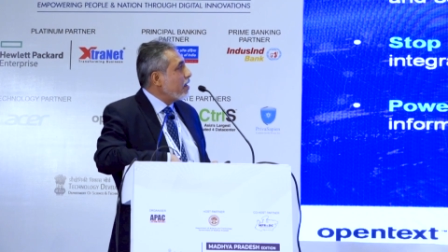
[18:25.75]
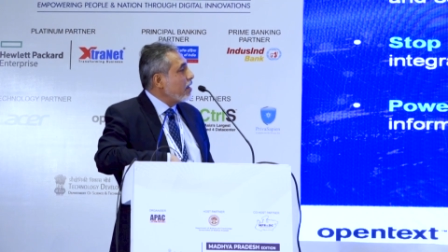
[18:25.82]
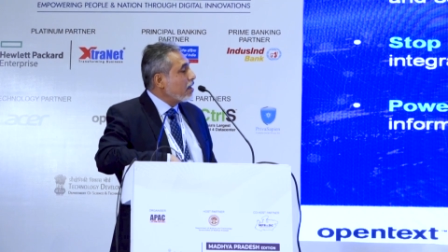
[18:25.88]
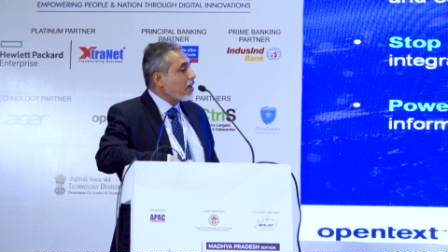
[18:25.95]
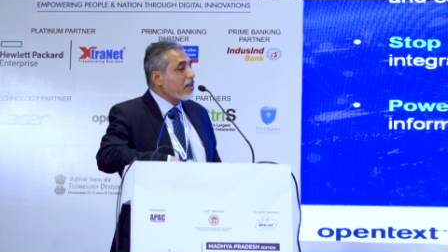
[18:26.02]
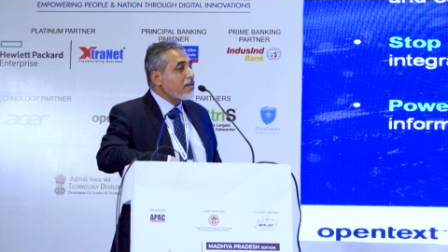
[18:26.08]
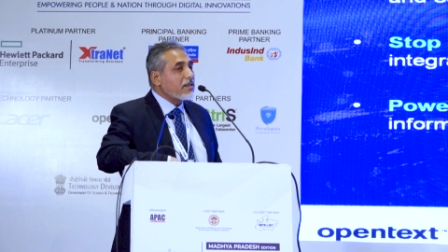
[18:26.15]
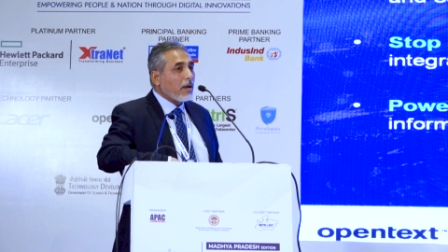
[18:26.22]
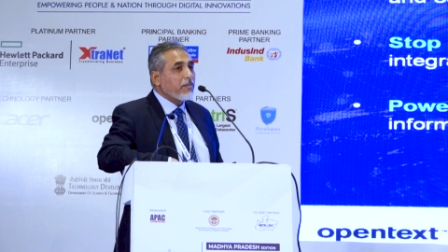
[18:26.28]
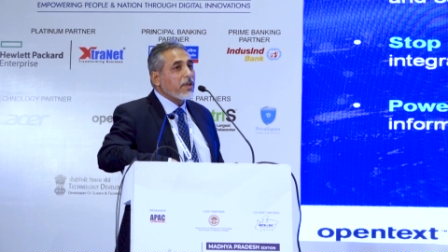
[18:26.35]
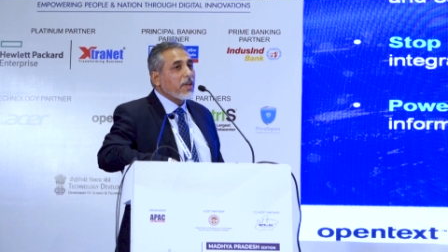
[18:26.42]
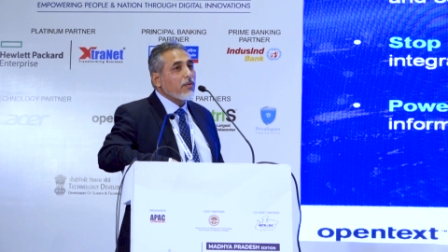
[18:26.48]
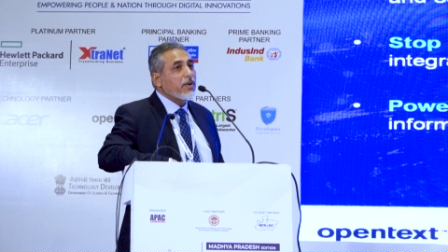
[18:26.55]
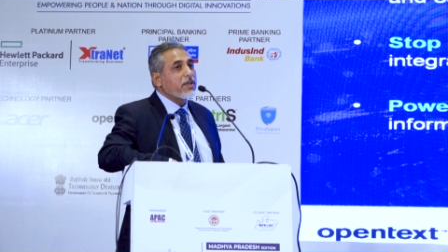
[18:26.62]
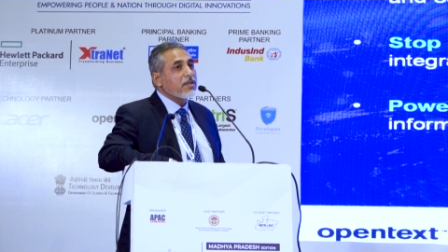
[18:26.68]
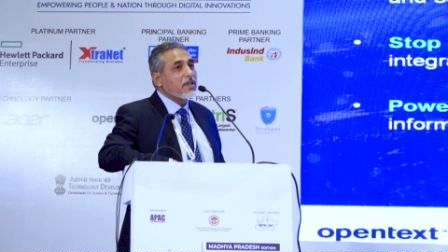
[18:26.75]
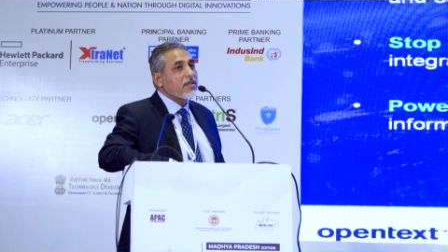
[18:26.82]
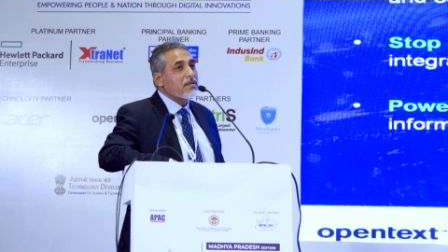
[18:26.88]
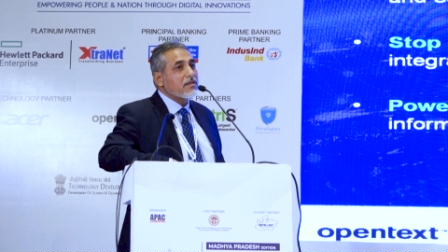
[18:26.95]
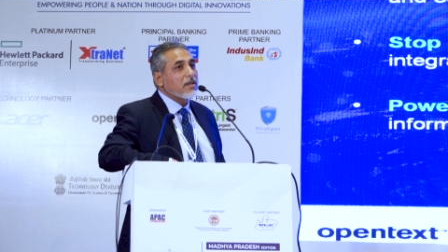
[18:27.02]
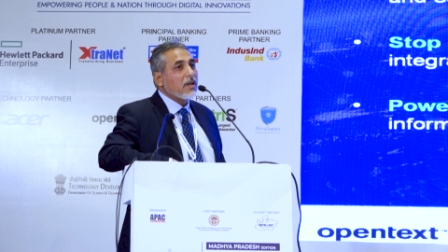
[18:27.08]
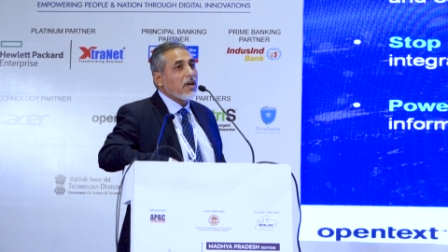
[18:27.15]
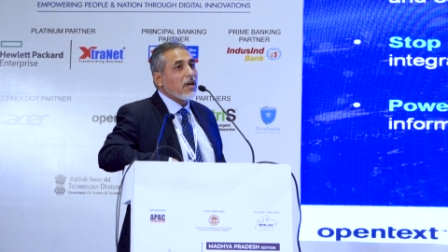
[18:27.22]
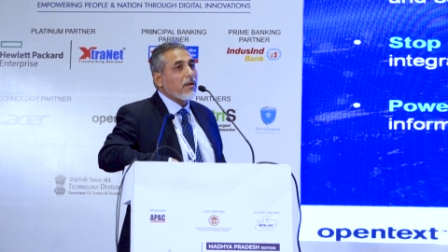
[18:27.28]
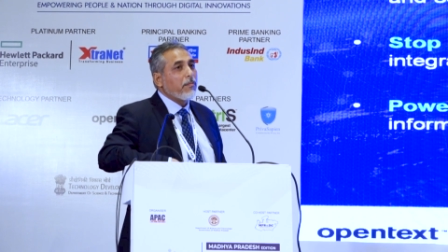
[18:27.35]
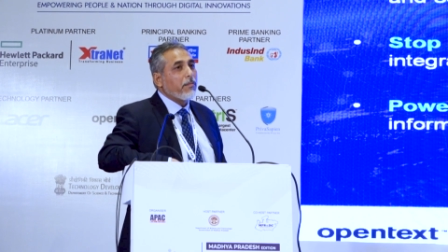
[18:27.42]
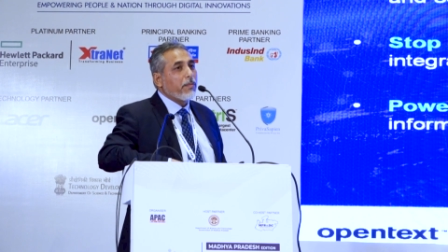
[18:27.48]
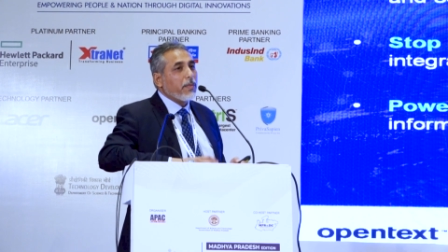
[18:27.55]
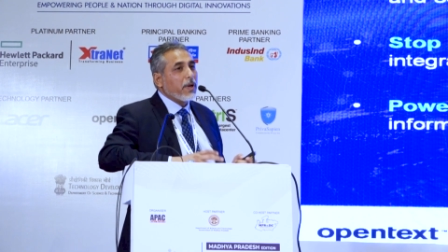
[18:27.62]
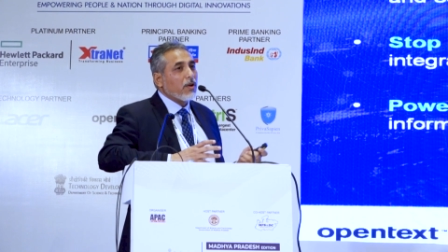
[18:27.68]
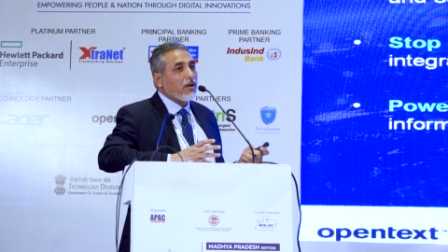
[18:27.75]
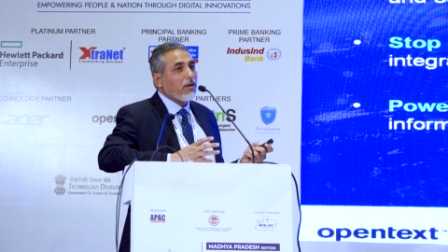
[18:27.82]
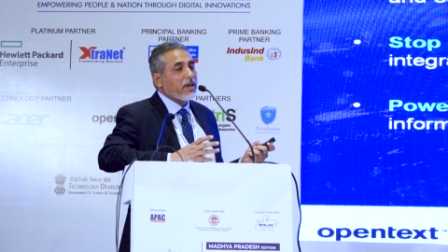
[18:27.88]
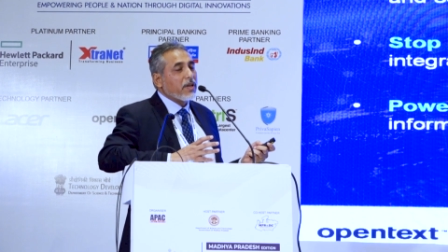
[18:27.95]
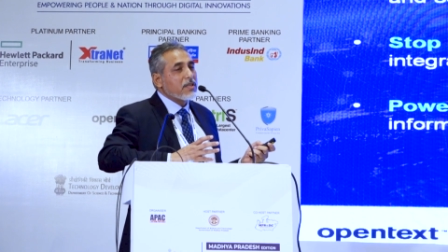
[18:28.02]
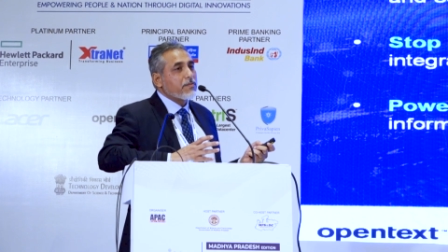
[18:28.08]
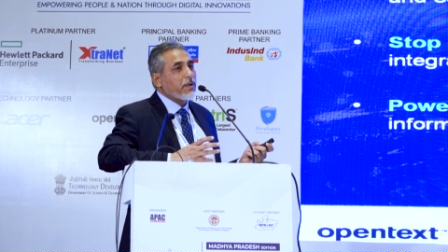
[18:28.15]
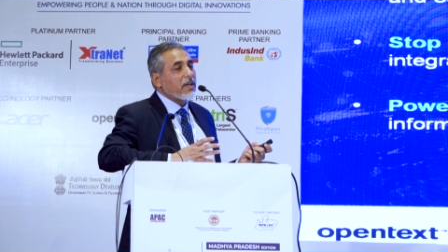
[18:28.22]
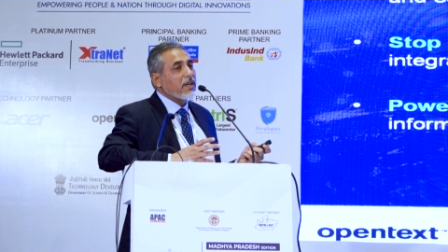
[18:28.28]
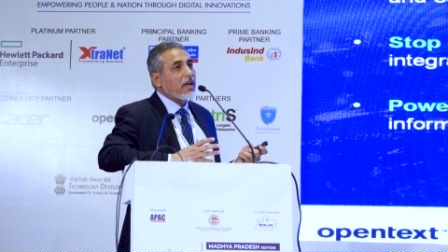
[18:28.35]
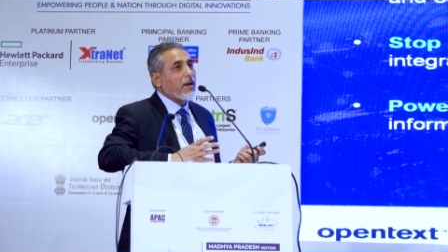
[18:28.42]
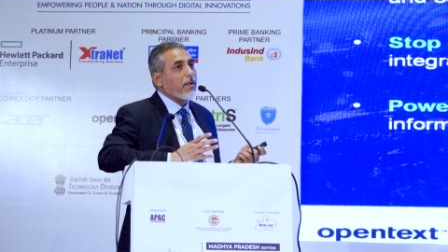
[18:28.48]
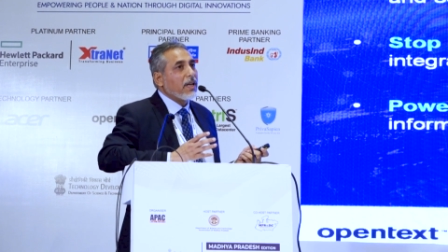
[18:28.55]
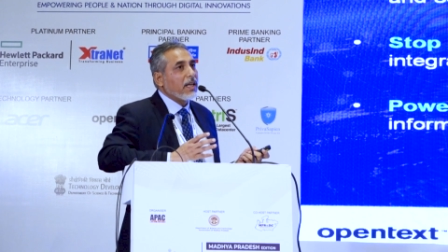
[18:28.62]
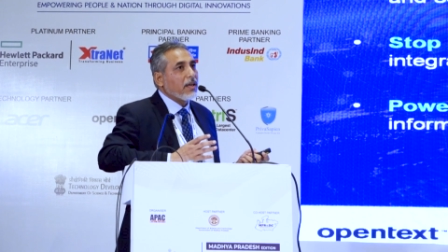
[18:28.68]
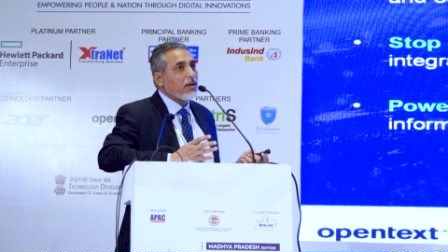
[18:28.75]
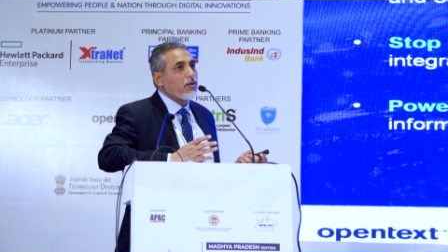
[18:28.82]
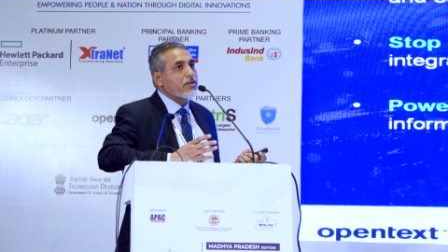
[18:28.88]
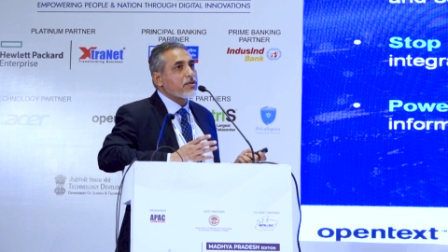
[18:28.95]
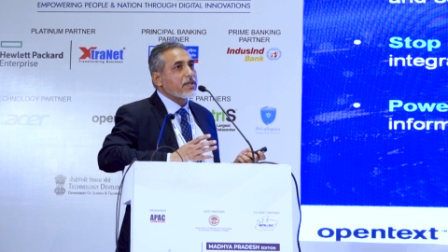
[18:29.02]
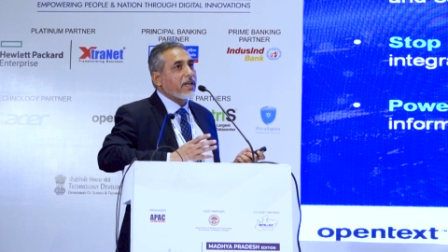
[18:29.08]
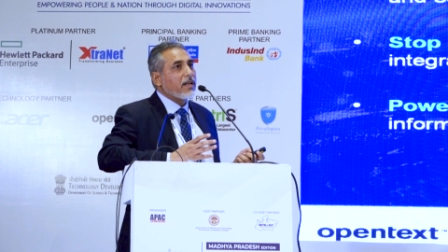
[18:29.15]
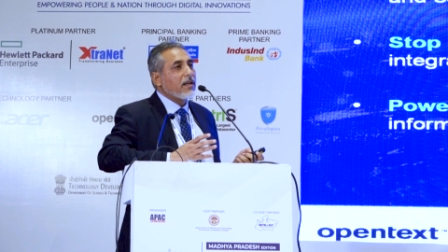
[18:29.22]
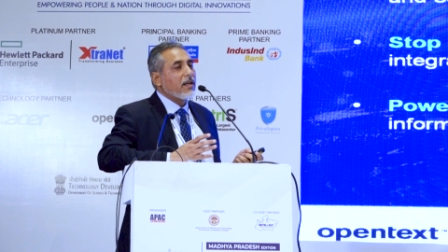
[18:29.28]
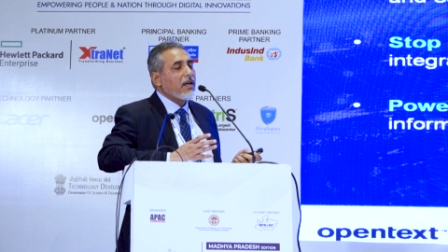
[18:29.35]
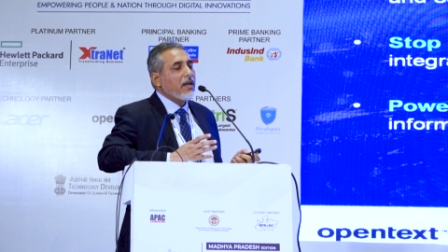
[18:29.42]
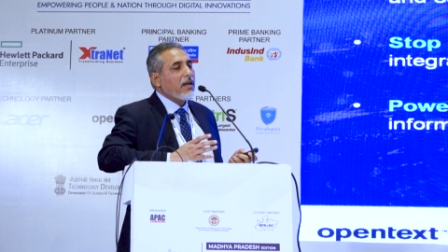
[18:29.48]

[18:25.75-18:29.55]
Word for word: is something which is, uh, you know, is being heavily used in